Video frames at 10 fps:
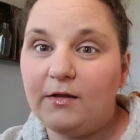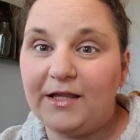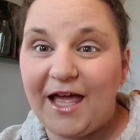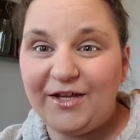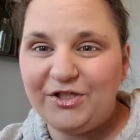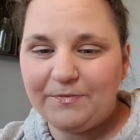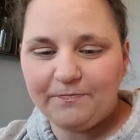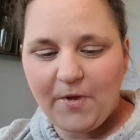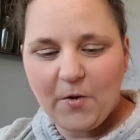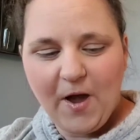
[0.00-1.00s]
ledge.
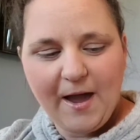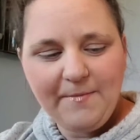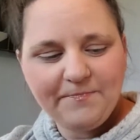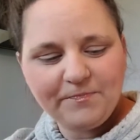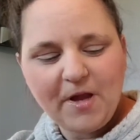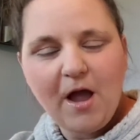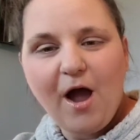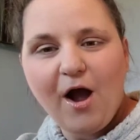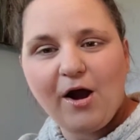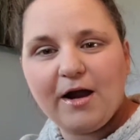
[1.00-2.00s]
Okay.
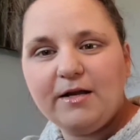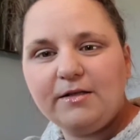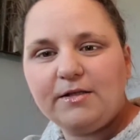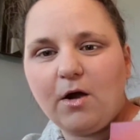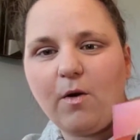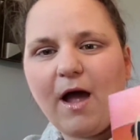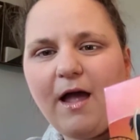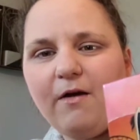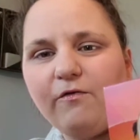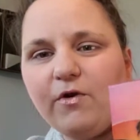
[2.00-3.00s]
All right. So I
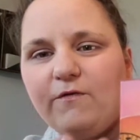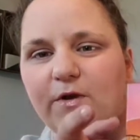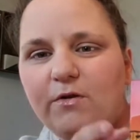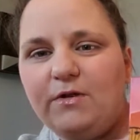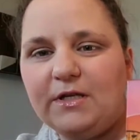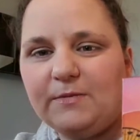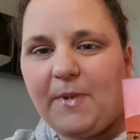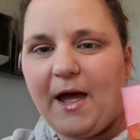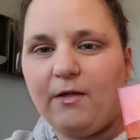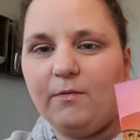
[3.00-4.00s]
have reviewed this
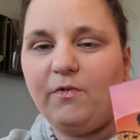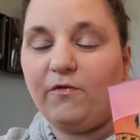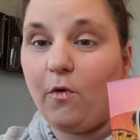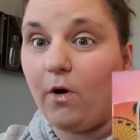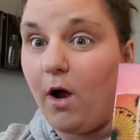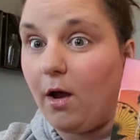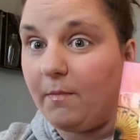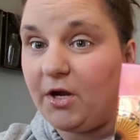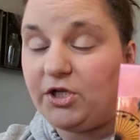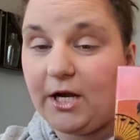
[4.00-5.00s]
palette before
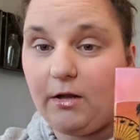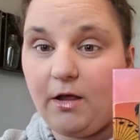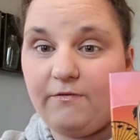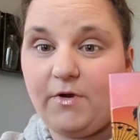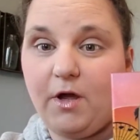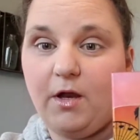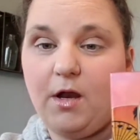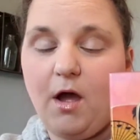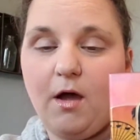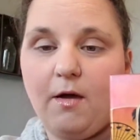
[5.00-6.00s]
on my channel. I've
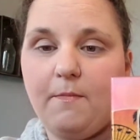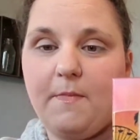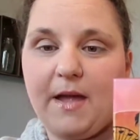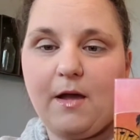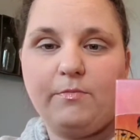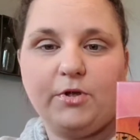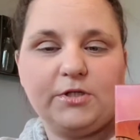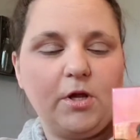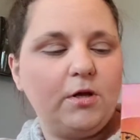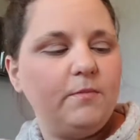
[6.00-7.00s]
done makeup
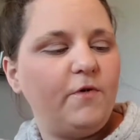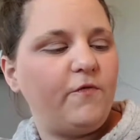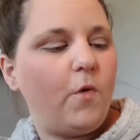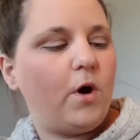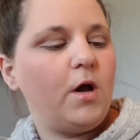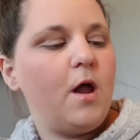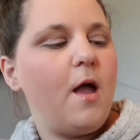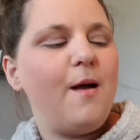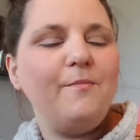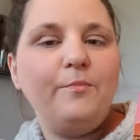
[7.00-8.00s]
looks on it before,
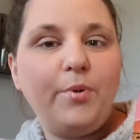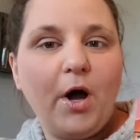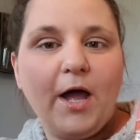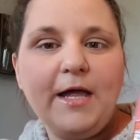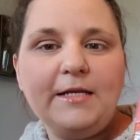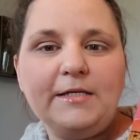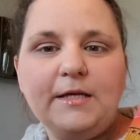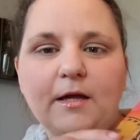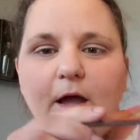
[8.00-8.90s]
but